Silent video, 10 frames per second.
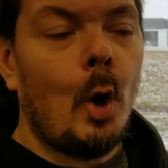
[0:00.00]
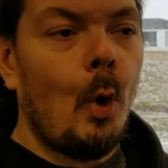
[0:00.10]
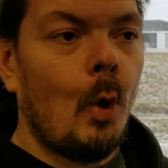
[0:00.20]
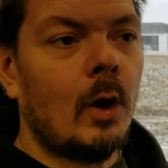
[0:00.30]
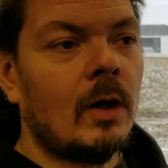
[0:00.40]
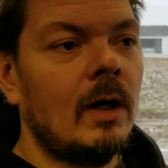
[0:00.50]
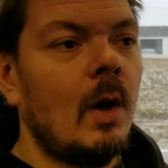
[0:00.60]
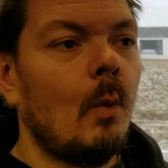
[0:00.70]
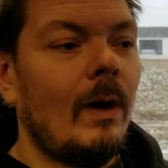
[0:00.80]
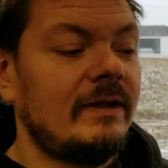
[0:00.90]
or
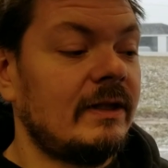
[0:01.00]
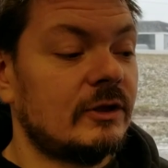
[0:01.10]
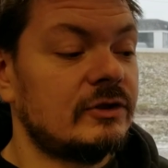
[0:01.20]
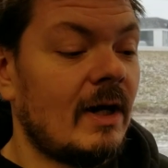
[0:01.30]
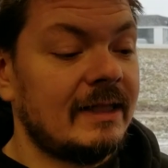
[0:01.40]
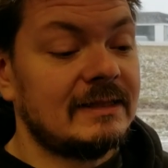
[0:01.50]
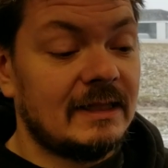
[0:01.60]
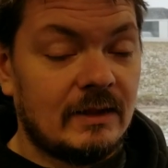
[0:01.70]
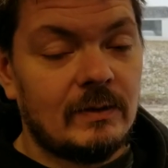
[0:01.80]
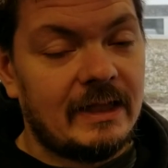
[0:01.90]
whether they're trying to
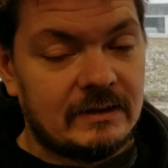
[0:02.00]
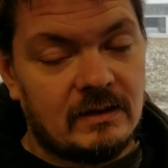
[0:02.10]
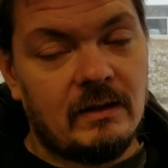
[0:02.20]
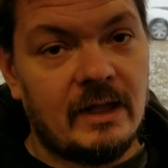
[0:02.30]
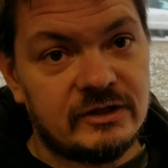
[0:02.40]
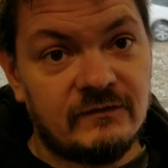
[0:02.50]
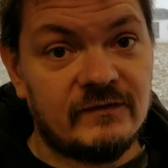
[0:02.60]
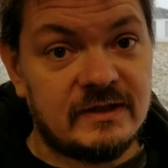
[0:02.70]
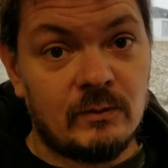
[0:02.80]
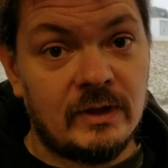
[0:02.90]
liquidate their collection for
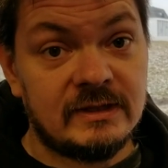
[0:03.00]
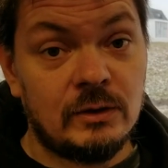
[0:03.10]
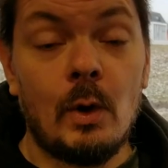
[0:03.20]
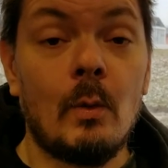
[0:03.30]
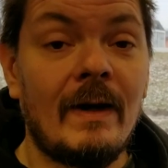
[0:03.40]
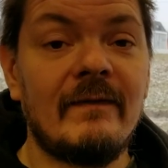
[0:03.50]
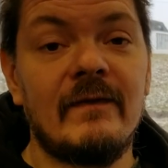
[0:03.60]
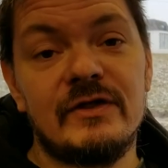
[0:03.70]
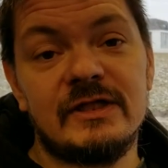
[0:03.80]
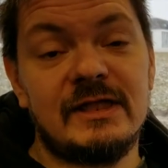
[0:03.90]
some reason, or whether they're
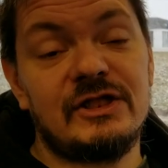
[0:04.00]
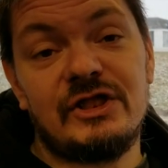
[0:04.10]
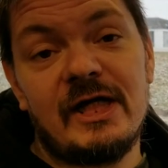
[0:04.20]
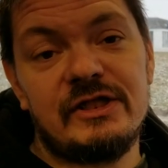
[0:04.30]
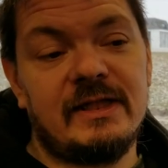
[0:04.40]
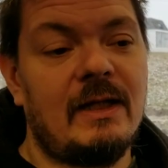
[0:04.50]
just exchanging.